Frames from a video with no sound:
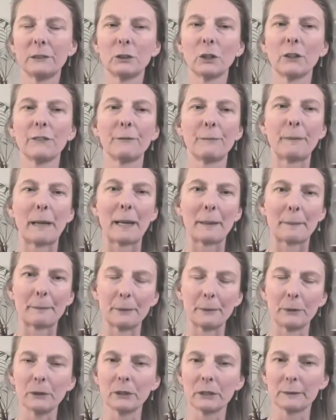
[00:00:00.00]
soft
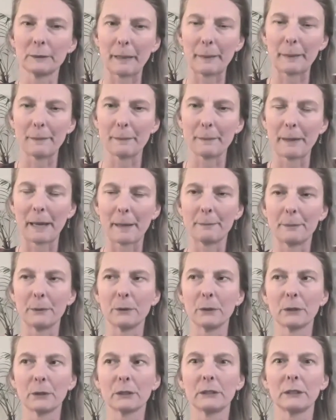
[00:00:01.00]
back books, paperback
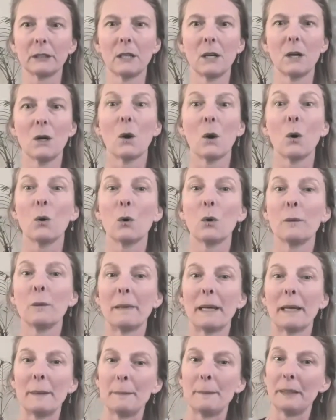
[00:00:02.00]
books,
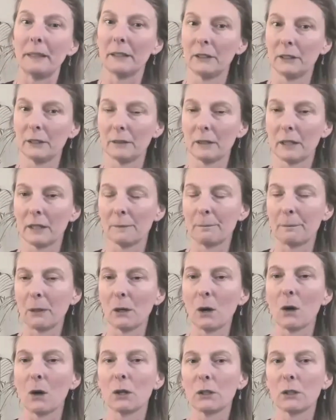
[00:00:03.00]
or maybe a
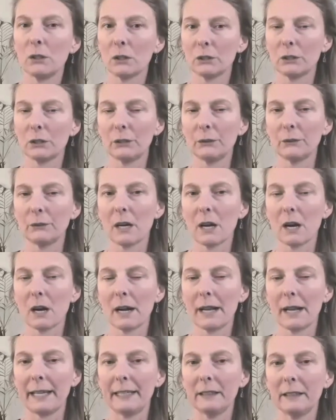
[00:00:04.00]
block not too
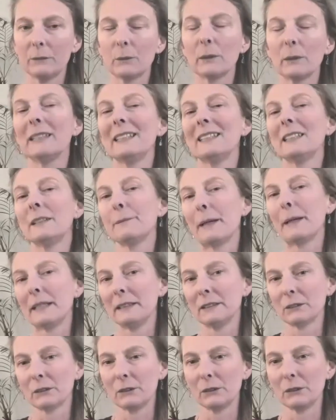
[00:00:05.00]
high. Well, it
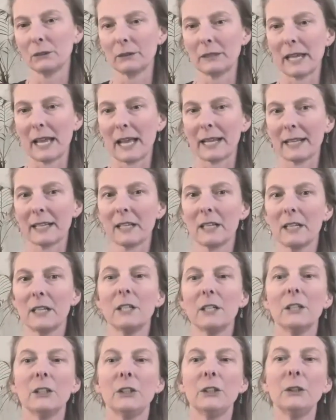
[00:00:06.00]
depends on your neck.
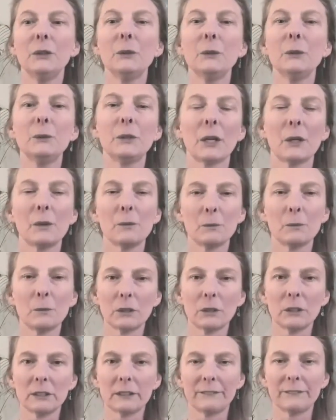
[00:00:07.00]
You don't
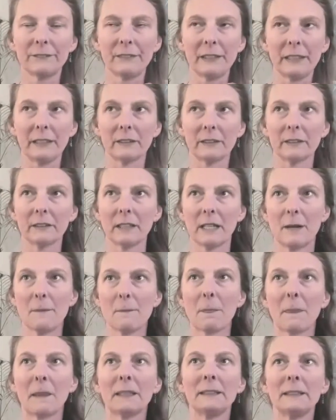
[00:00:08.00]
want to feel
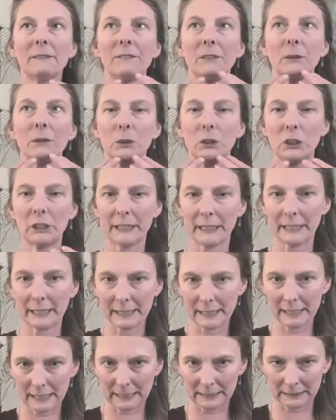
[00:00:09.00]
as if your
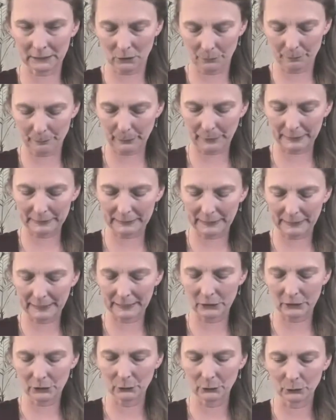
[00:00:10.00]
chin is
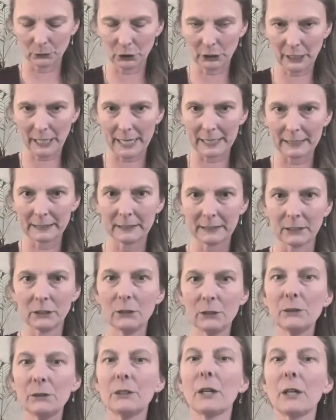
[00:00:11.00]
pressing into your chest,
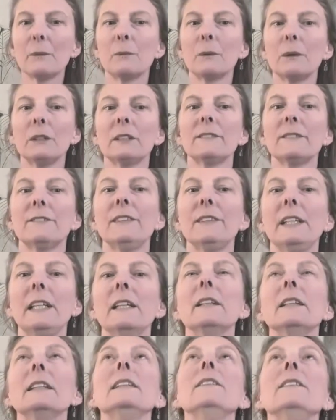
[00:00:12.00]
and you don't want to
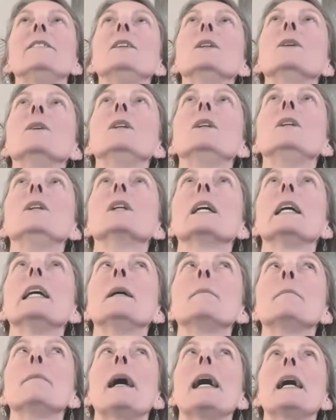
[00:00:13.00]
feel as if you're
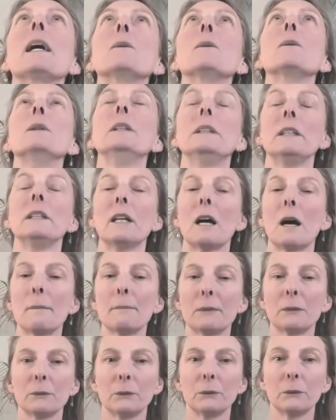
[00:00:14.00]
looking backwards and
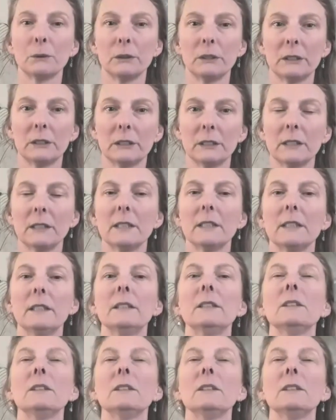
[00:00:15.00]
up towards